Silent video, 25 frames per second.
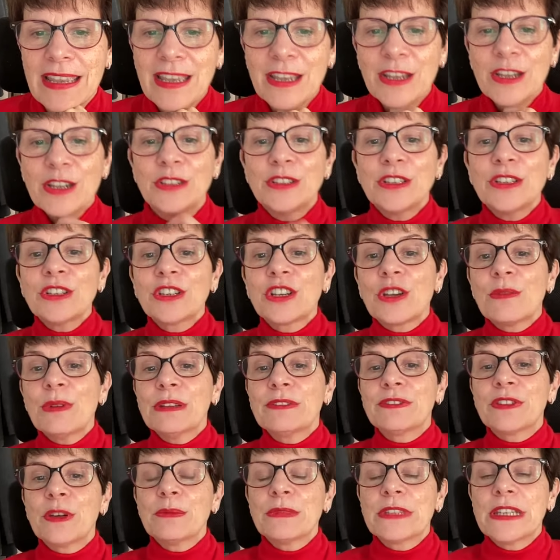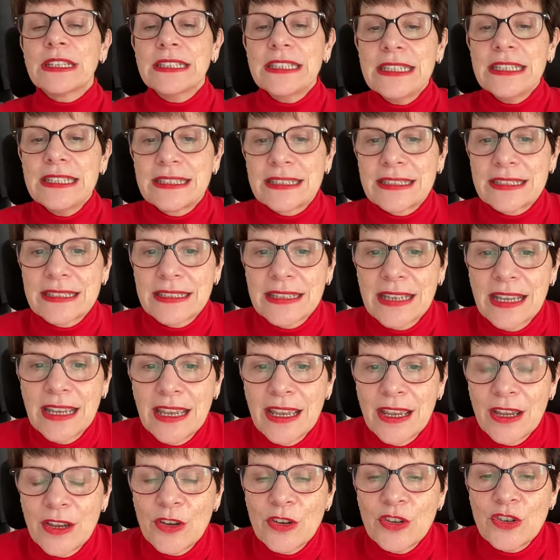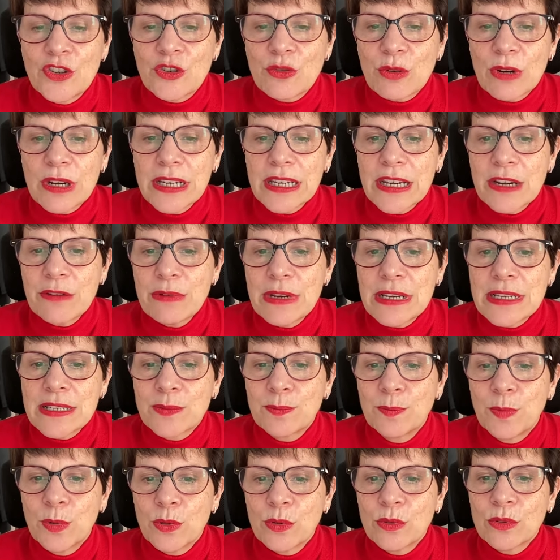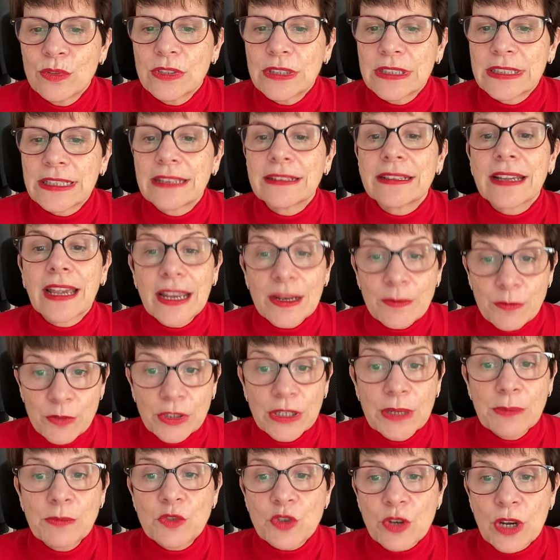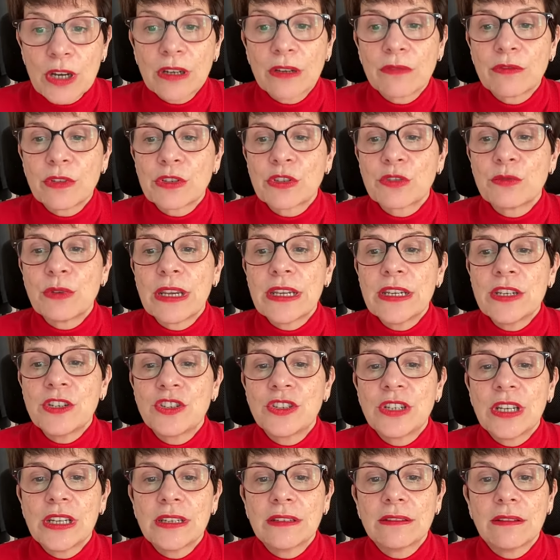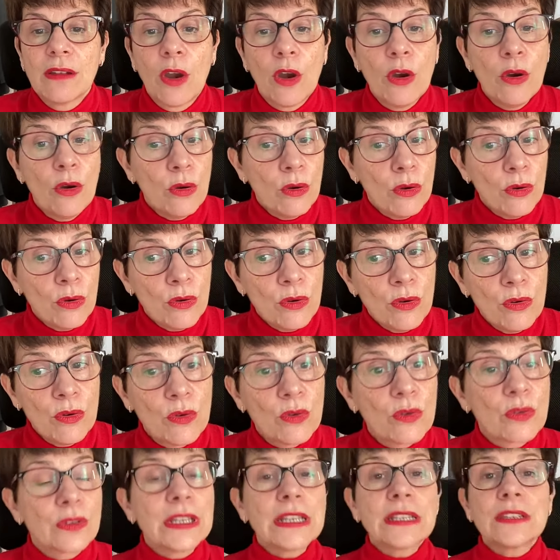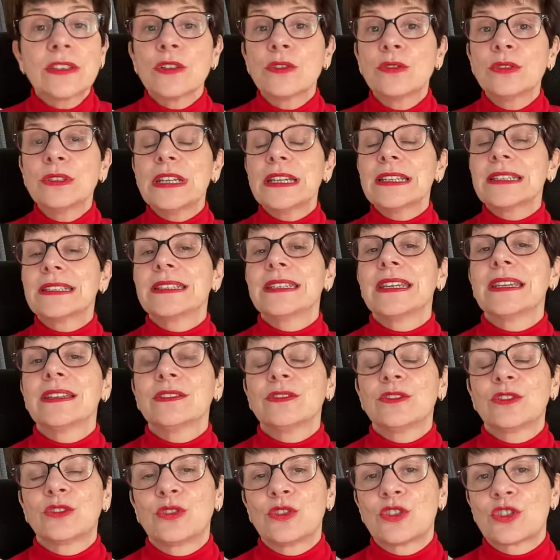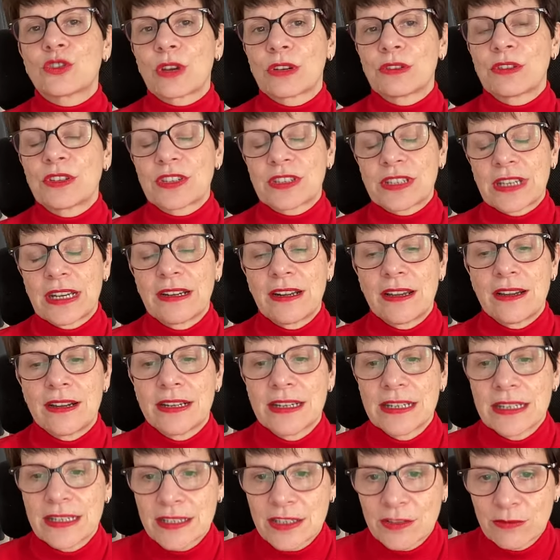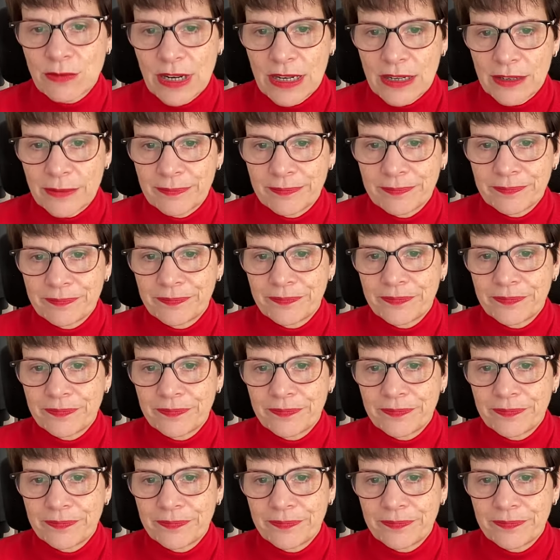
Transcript: Another comment from Denise. A dry erase board can help you keep track of what you wear each day. Oh, that's a good idea to train a stellar eye as well.